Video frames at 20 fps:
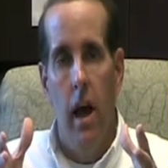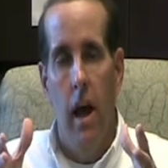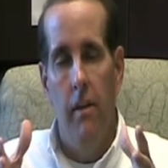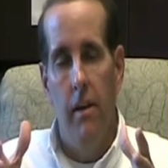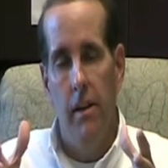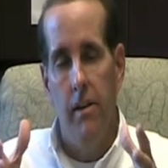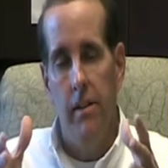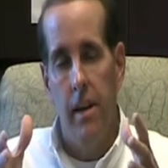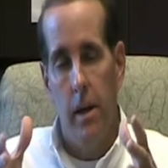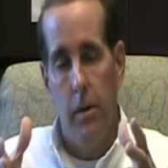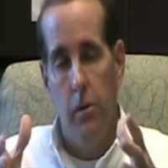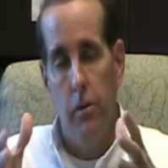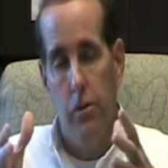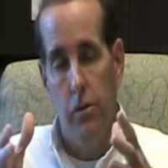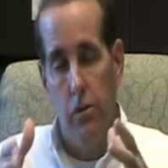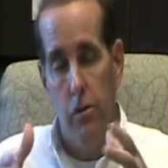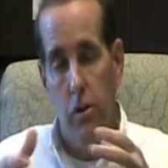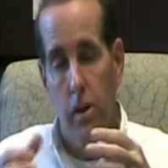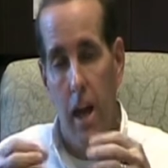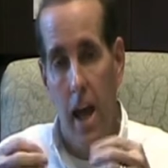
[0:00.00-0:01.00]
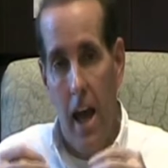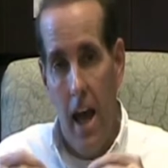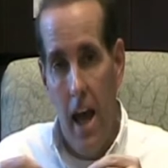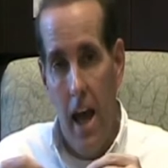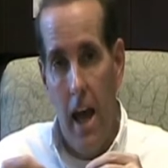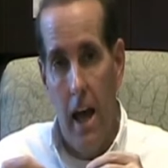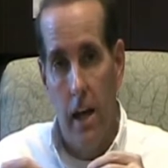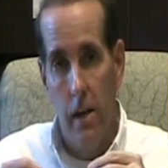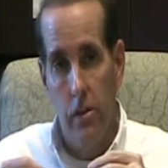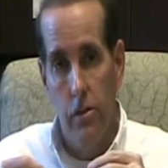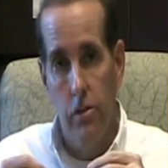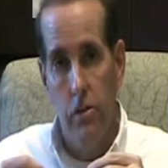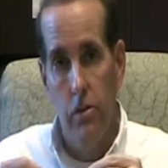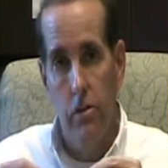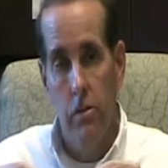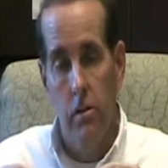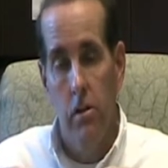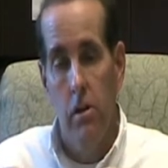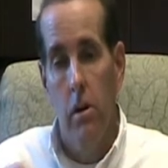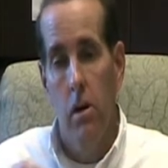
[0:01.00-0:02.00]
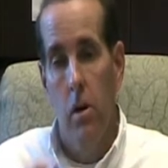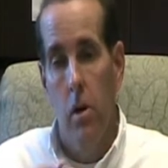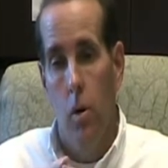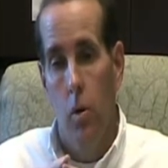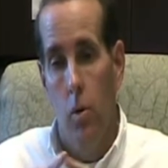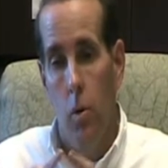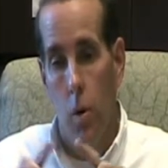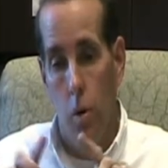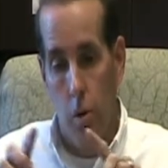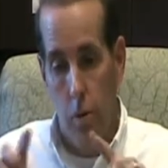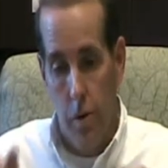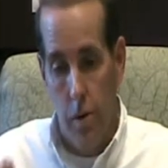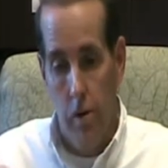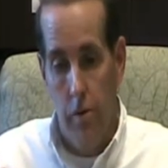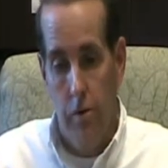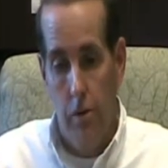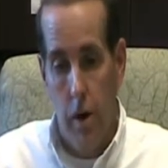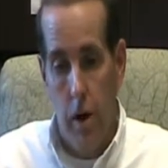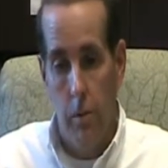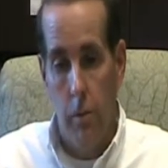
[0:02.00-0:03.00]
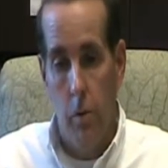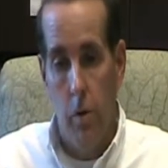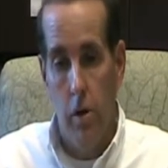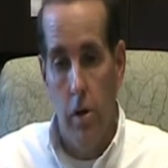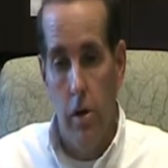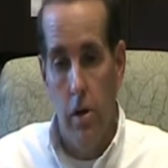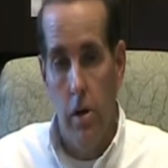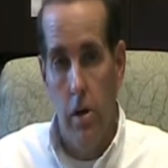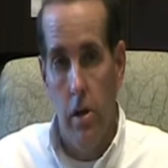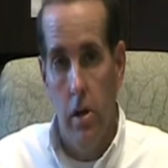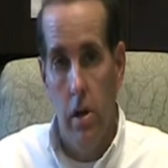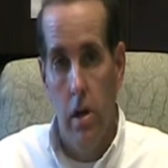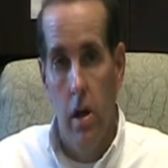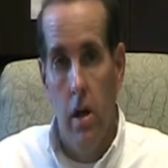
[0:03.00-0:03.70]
and they take what the student has, work within the framework,